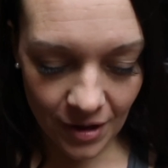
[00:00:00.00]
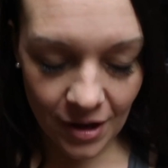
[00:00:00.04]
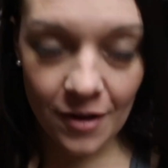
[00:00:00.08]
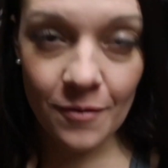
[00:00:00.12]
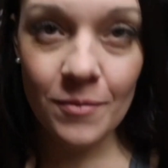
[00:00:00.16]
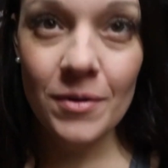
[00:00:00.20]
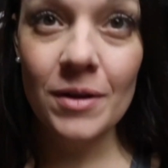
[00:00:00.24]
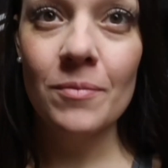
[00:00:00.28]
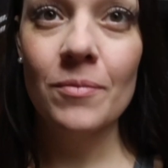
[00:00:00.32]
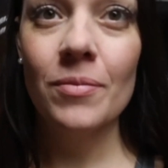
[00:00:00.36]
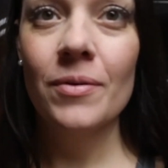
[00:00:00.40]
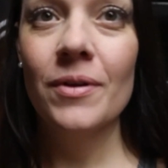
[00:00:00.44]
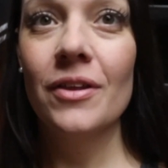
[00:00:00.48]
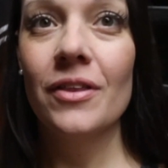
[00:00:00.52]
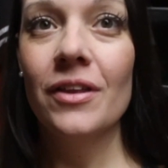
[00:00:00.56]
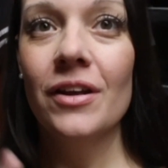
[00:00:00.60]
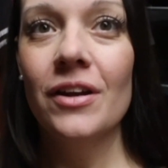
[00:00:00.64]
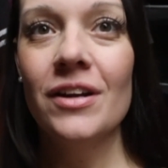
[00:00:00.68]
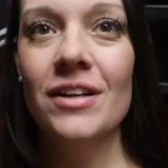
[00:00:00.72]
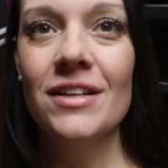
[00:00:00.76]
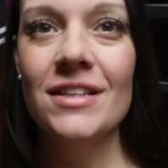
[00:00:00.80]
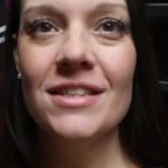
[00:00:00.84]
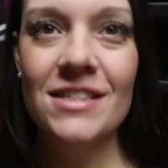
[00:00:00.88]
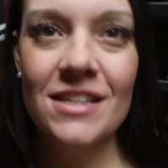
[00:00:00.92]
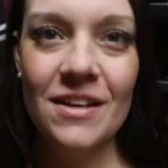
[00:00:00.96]
I've been
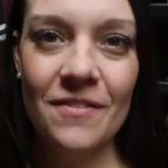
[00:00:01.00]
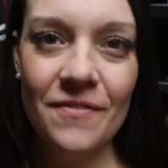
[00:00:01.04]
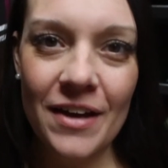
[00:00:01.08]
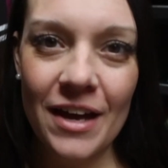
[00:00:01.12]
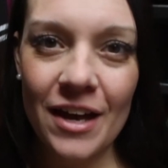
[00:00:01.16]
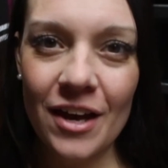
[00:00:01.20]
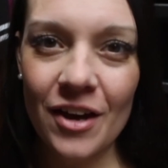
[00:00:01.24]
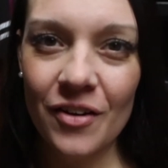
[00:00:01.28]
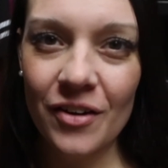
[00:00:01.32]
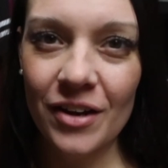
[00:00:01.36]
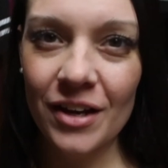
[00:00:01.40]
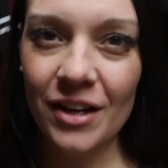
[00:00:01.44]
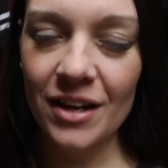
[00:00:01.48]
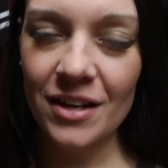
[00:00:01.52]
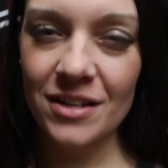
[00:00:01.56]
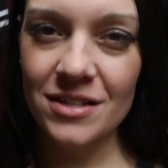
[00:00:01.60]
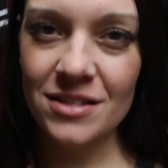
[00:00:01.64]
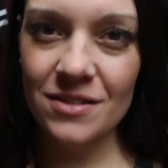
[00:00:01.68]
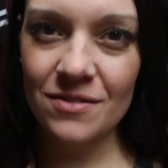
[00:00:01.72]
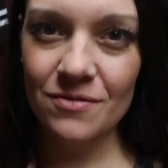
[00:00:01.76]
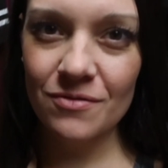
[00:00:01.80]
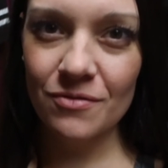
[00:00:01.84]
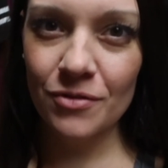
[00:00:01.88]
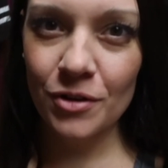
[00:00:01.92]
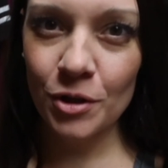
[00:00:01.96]
clearing stuff out and I
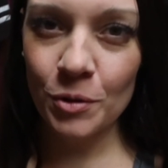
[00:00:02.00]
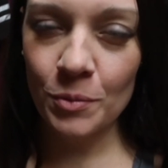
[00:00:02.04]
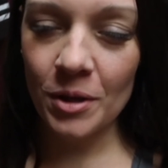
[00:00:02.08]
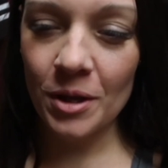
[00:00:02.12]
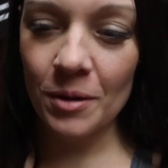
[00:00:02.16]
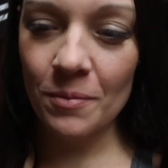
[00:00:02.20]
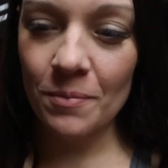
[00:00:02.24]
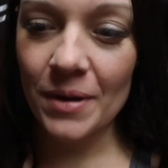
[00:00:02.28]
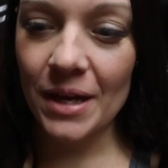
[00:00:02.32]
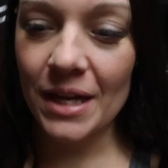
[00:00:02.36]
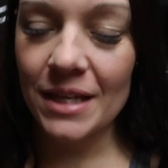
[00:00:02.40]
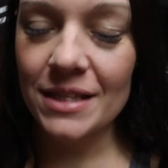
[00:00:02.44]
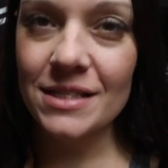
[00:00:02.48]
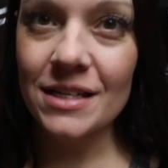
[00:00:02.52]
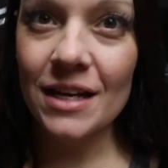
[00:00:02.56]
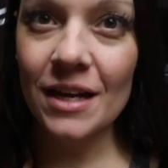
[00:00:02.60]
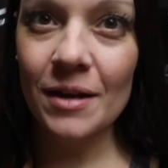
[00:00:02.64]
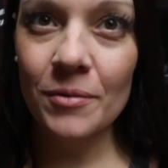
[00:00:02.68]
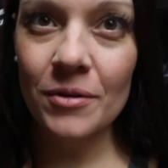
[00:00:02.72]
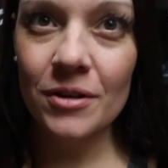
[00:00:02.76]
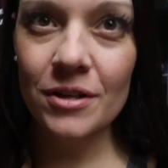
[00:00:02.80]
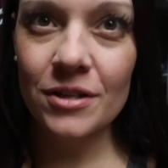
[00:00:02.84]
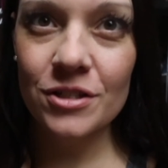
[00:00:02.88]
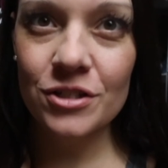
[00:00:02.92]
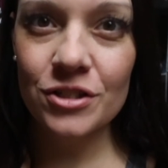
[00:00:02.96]
didn't film it, but
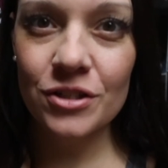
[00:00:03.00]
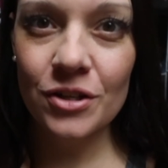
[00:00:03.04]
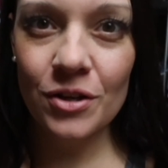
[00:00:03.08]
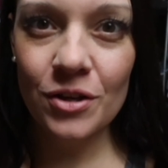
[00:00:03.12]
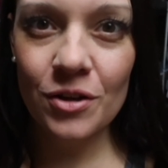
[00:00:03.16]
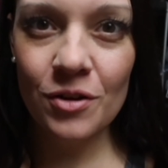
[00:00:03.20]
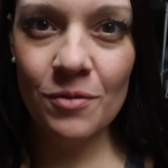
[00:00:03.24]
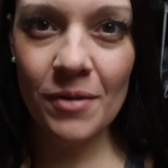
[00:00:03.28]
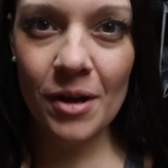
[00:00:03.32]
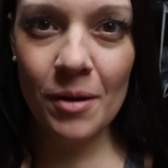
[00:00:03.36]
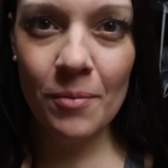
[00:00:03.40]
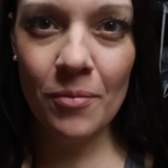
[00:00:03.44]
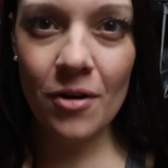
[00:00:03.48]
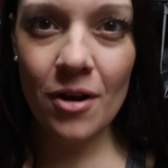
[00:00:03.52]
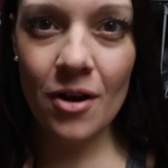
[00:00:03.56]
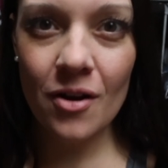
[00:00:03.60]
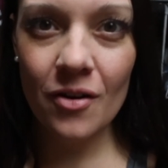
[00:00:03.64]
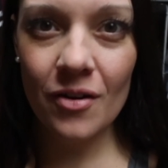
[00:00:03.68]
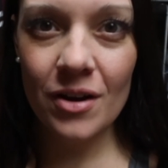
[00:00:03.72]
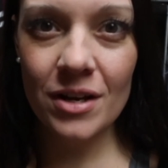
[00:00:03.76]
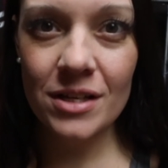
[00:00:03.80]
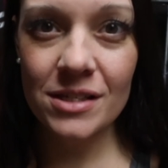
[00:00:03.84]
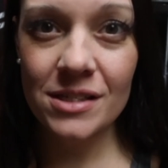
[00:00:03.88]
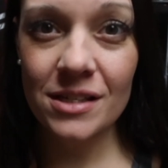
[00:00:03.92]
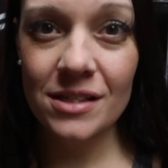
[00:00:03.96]
I'm gonna show you my
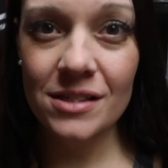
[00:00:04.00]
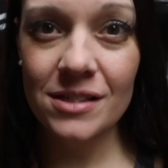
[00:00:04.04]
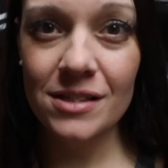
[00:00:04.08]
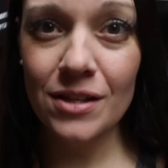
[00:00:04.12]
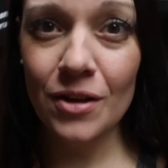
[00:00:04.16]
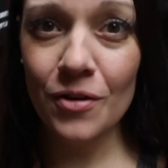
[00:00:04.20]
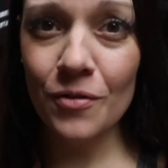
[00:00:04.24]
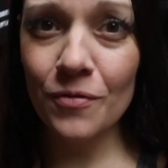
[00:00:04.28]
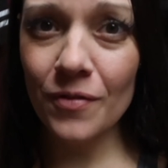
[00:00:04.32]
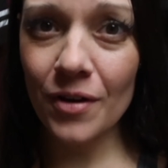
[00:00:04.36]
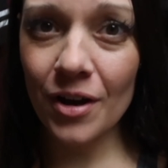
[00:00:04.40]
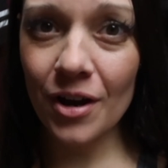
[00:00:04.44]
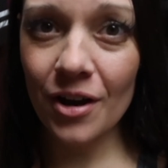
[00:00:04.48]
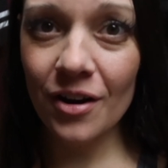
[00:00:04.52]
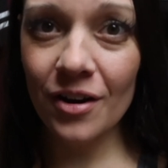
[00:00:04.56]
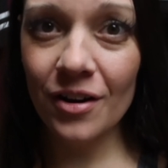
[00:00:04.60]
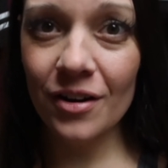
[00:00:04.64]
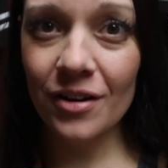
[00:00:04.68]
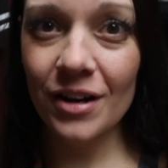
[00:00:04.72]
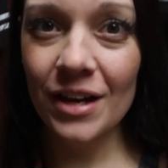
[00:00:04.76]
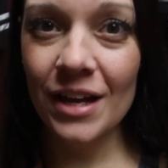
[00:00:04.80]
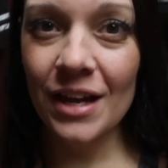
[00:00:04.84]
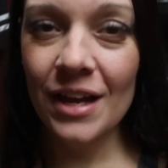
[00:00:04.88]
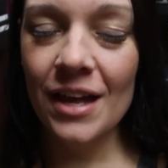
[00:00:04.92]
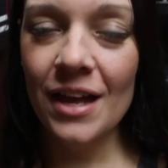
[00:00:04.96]
progress so
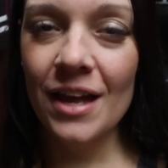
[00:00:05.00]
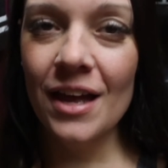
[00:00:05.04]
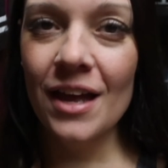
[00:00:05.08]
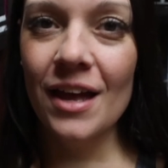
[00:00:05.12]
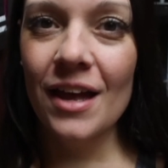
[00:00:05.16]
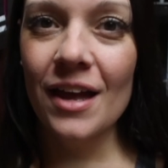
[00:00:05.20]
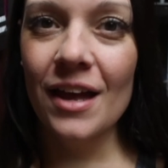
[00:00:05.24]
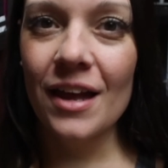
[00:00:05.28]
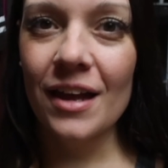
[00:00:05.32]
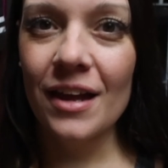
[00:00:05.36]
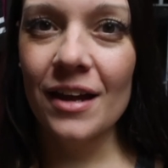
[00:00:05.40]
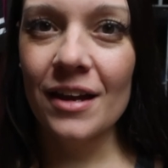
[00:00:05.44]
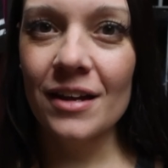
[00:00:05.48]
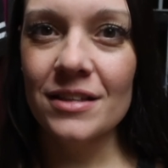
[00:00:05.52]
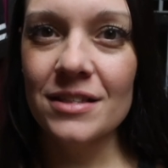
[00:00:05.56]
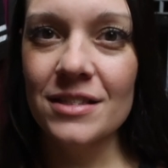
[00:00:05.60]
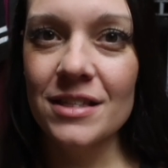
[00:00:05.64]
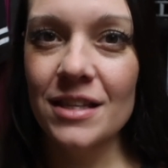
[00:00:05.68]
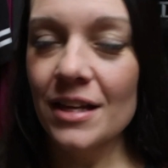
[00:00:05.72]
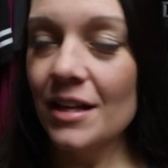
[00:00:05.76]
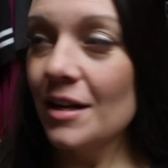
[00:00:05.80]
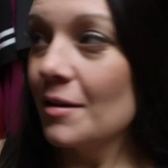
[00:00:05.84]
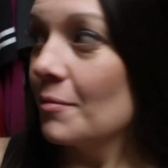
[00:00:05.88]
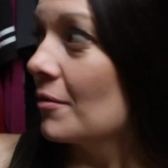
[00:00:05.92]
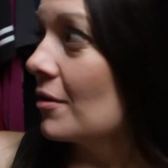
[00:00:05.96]
far. And
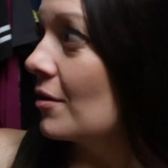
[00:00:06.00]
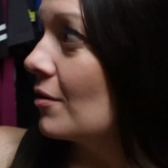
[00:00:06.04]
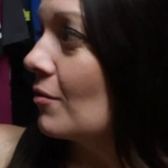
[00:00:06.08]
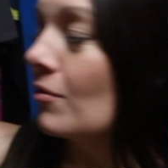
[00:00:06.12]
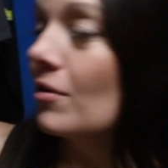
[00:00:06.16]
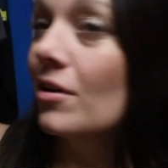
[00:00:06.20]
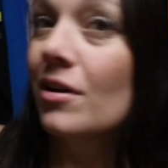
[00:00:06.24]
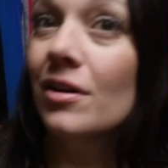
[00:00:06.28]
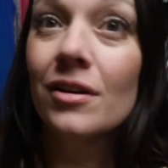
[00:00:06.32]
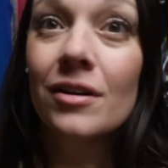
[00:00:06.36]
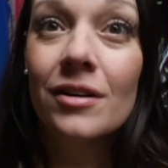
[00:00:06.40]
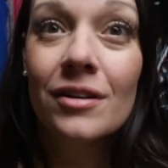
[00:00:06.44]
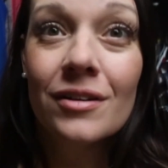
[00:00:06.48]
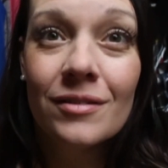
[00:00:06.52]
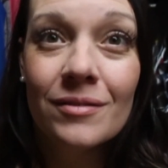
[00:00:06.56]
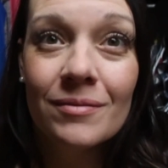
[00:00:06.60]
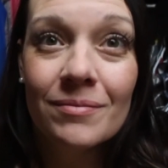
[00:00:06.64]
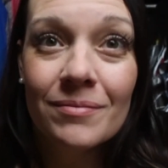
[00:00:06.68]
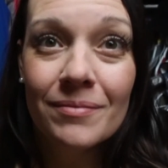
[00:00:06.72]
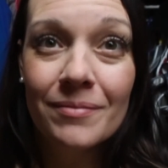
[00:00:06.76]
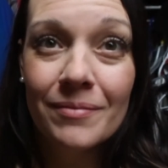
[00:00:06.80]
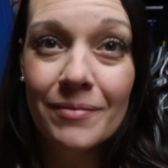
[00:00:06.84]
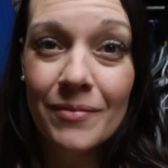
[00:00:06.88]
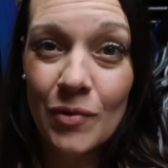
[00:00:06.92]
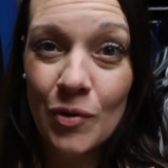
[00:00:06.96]
then I'm gonna work
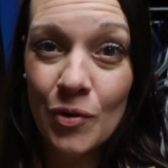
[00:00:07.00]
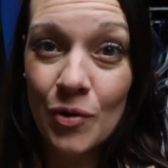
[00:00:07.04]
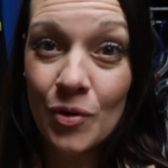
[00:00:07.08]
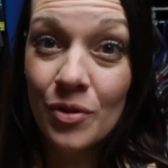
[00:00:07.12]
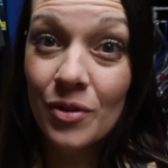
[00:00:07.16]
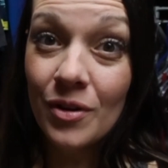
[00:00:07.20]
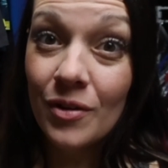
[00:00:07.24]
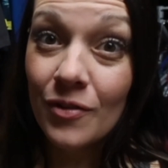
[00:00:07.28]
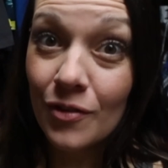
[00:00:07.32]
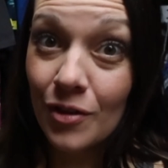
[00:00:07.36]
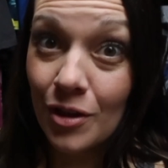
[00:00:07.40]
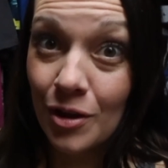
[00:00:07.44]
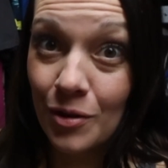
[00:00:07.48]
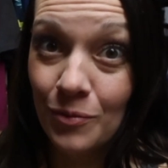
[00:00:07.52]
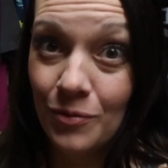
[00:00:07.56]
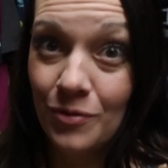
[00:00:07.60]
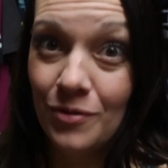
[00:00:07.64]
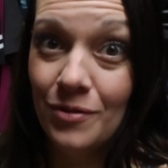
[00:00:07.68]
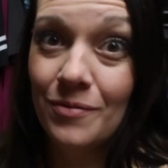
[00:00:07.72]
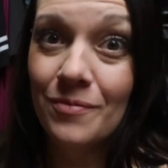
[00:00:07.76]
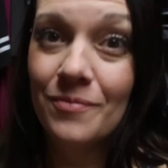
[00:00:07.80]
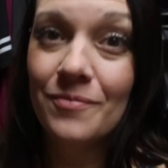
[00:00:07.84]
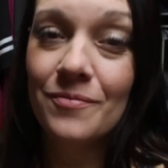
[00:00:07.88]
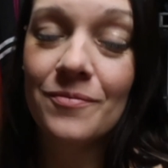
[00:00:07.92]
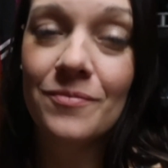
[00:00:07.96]
on all these
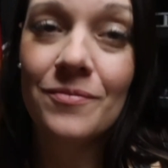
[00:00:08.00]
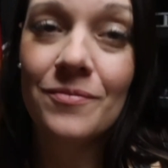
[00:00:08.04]
clothes.